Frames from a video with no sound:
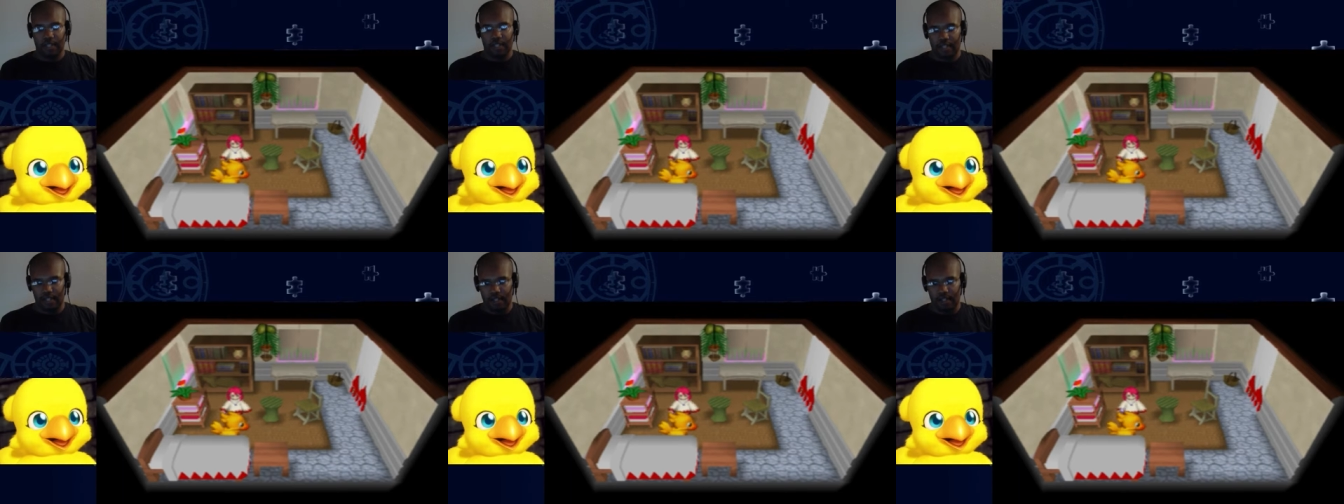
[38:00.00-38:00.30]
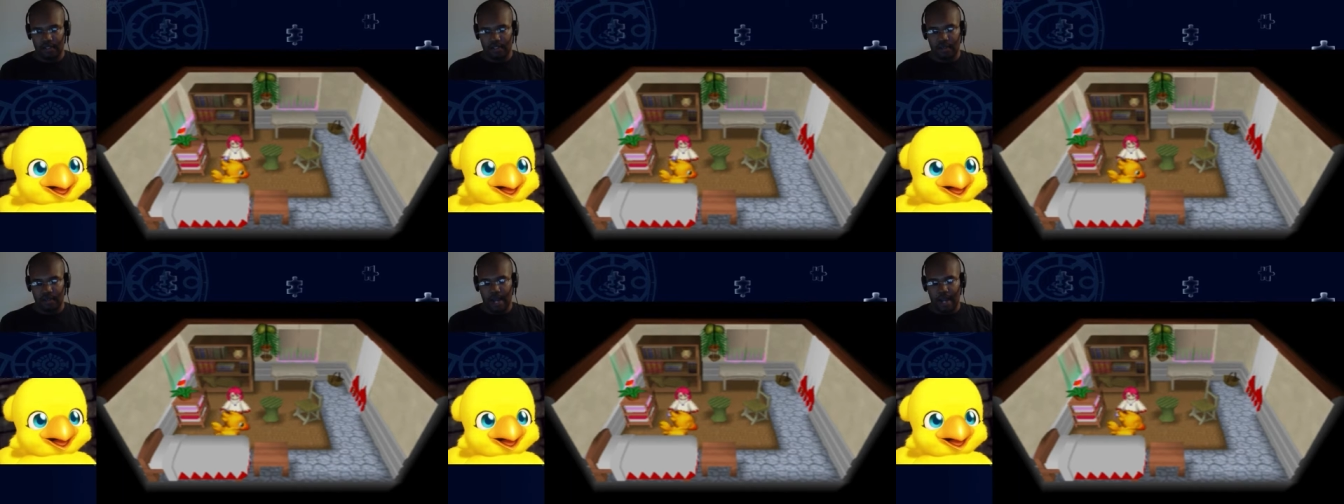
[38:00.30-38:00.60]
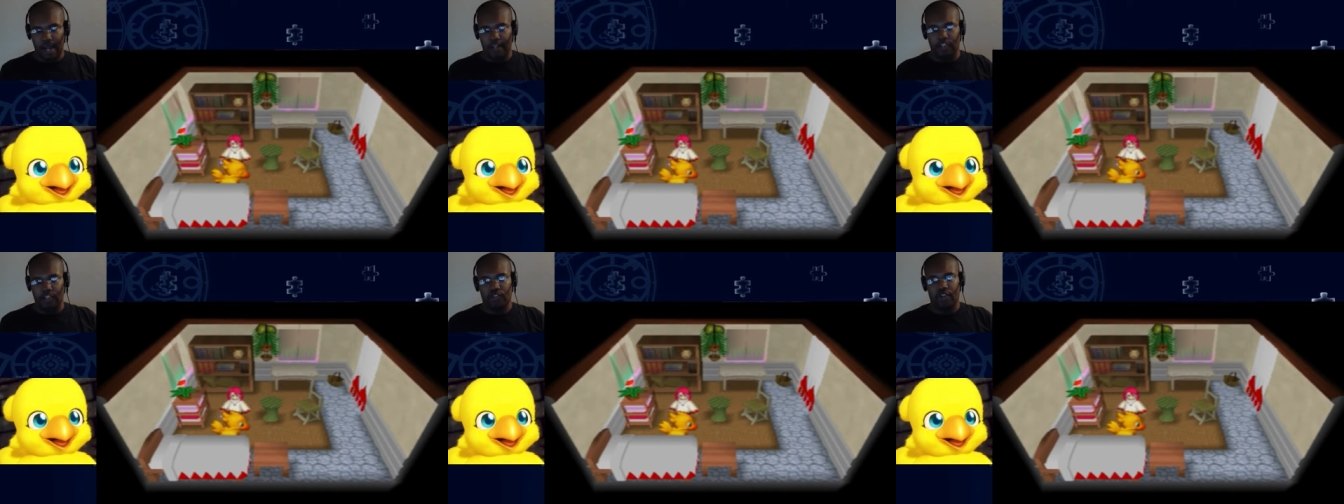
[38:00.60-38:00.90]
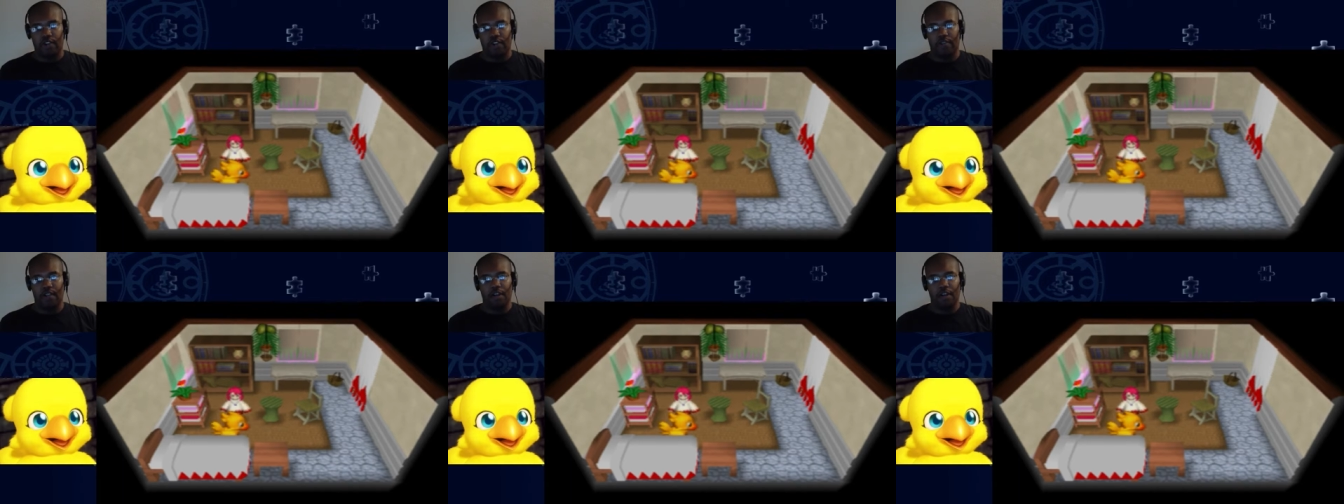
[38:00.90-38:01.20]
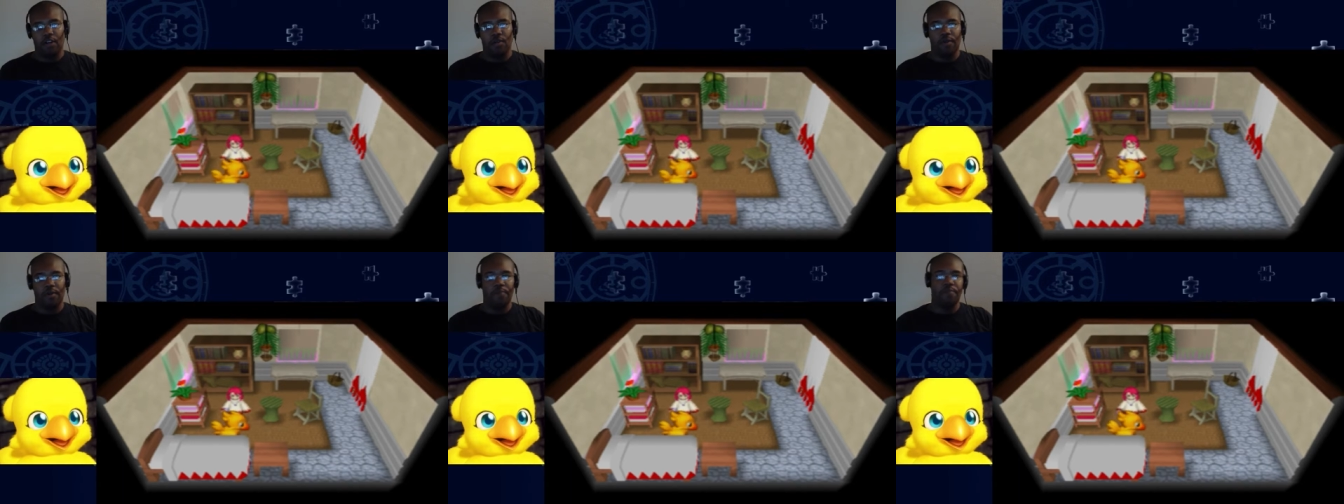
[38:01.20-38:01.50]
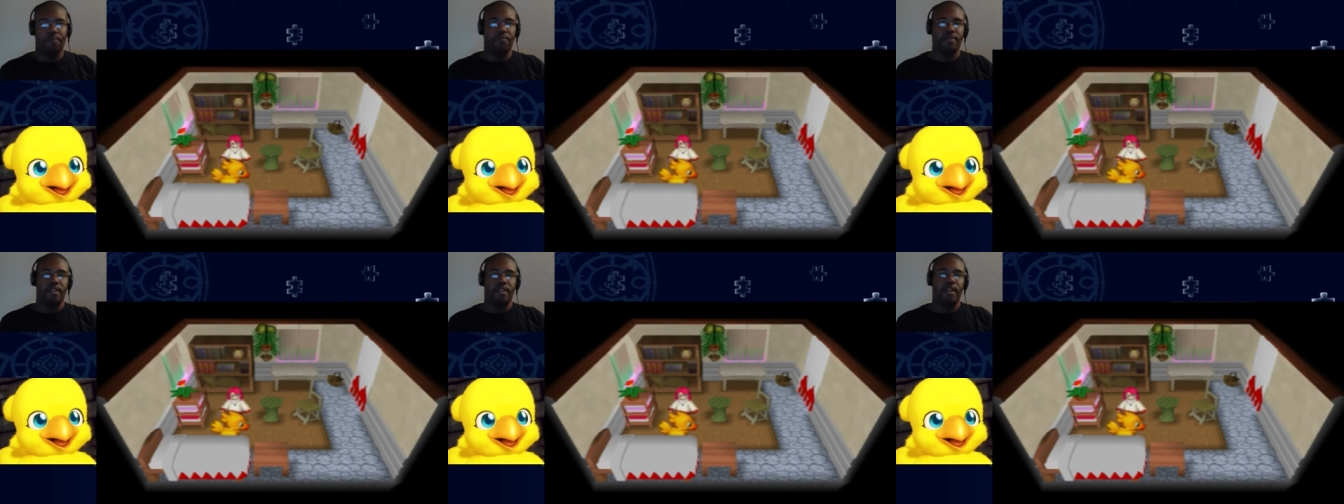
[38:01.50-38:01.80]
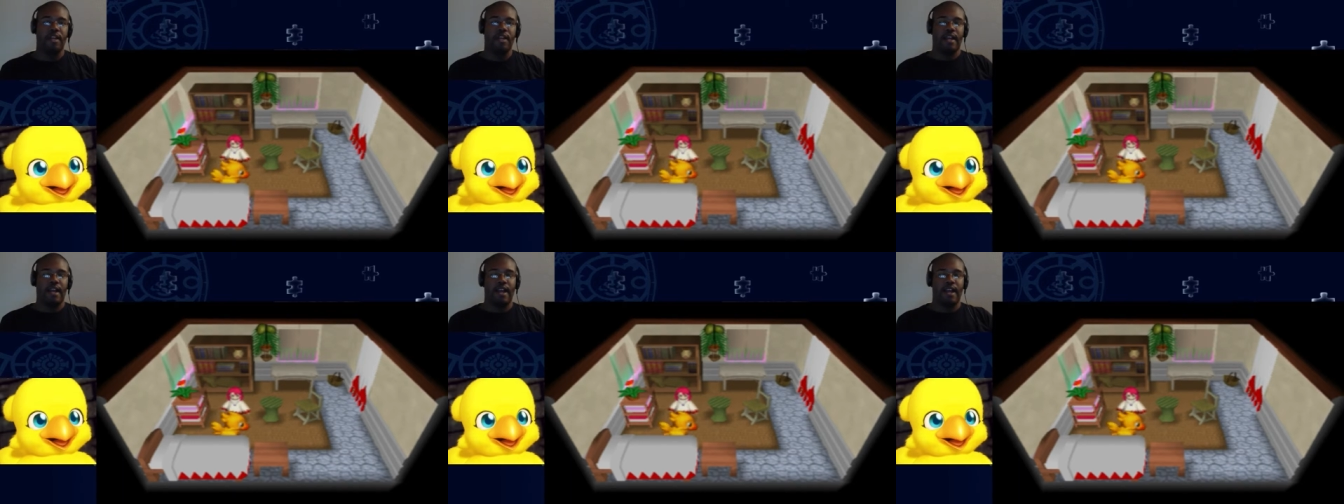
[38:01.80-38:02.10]
get some kind of strength going.
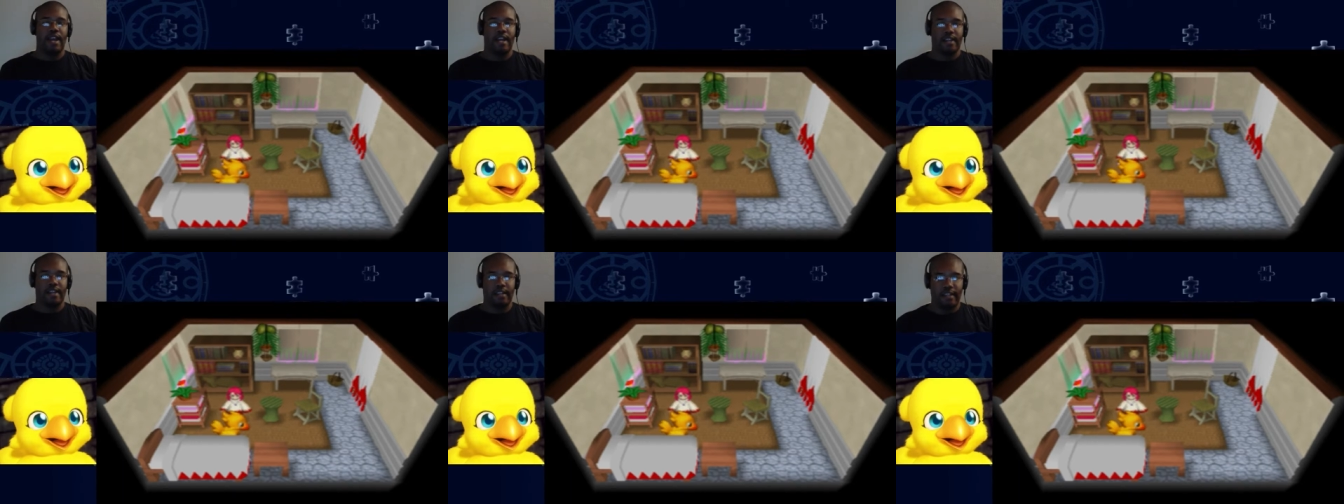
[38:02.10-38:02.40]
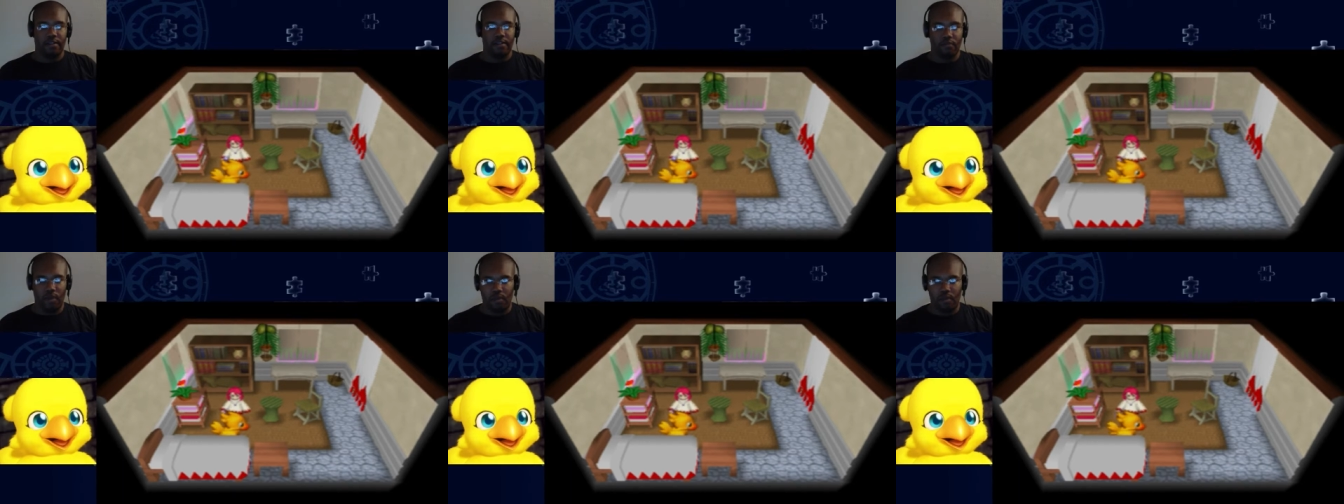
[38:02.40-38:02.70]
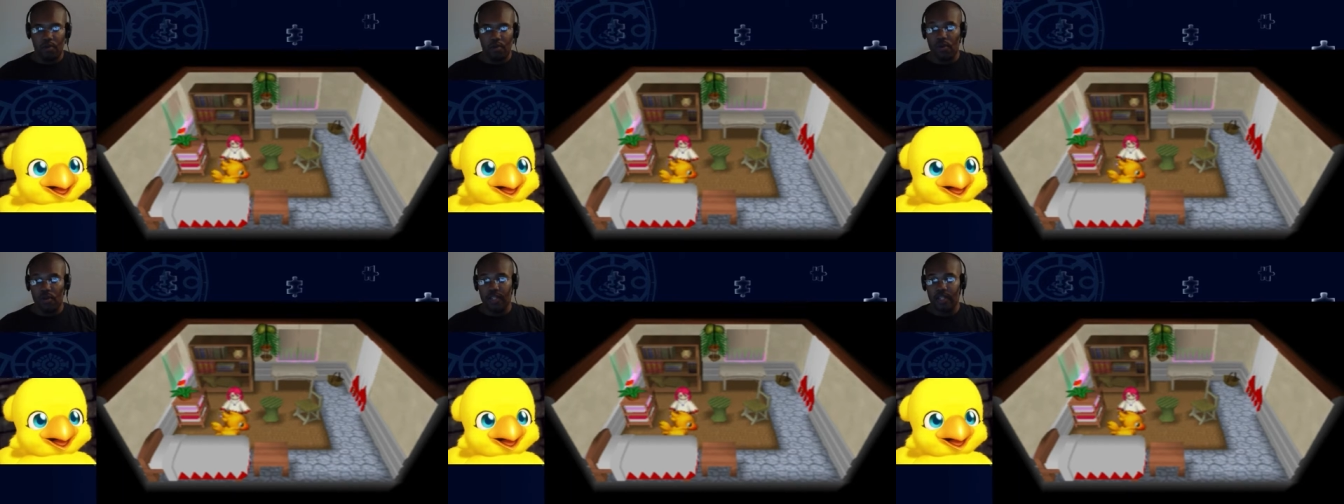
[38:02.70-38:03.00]
And then we will